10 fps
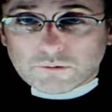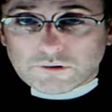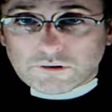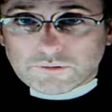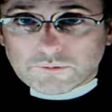
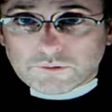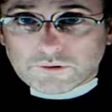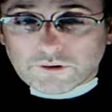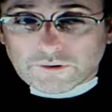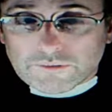
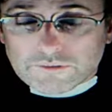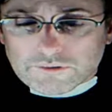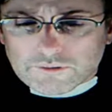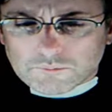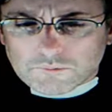not
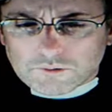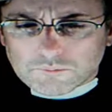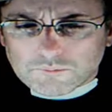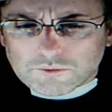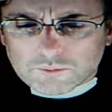consider them
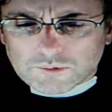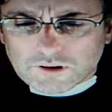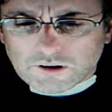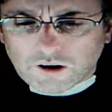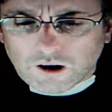to
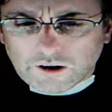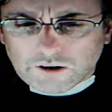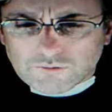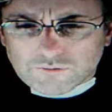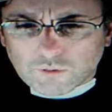be a
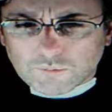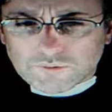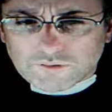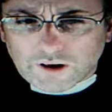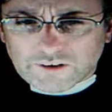higher form
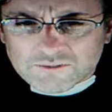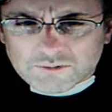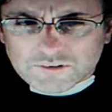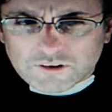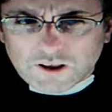of life.
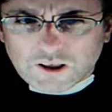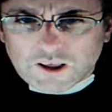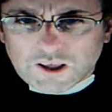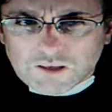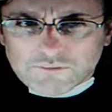But
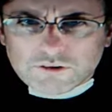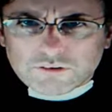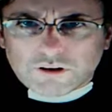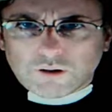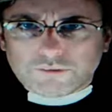if you
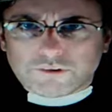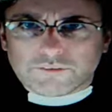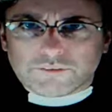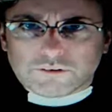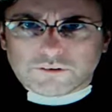look close
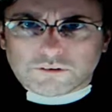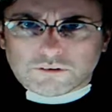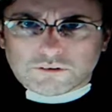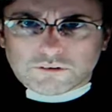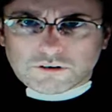enough into
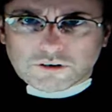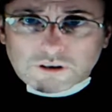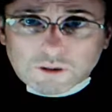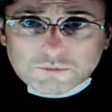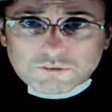a
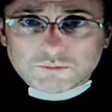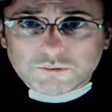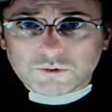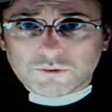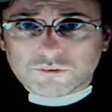clump of
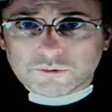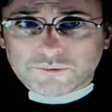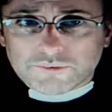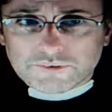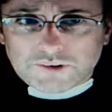moss, you
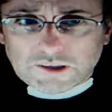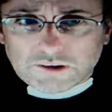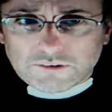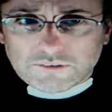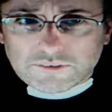will see
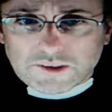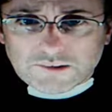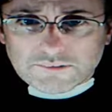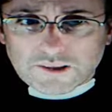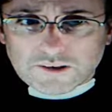
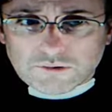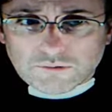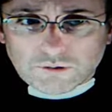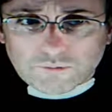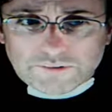things that you
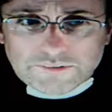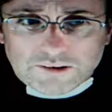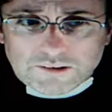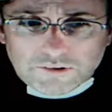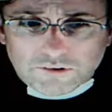can only
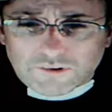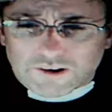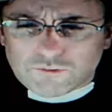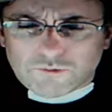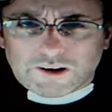see in the
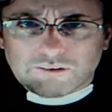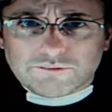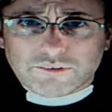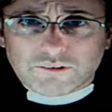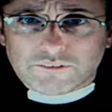great
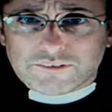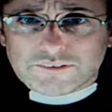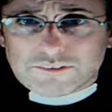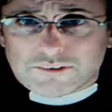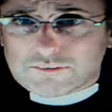
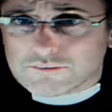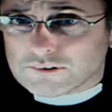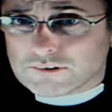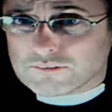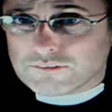rainforests
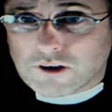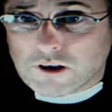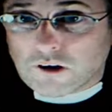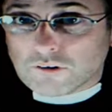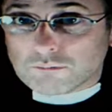
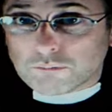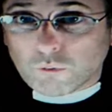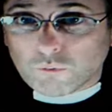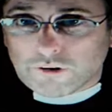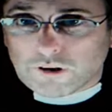of
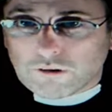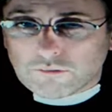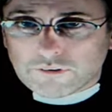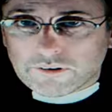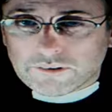Borneo,
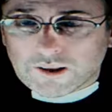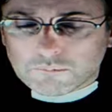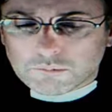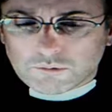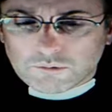for
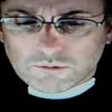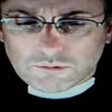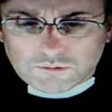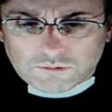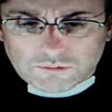example,
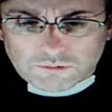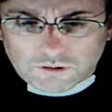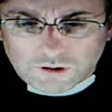or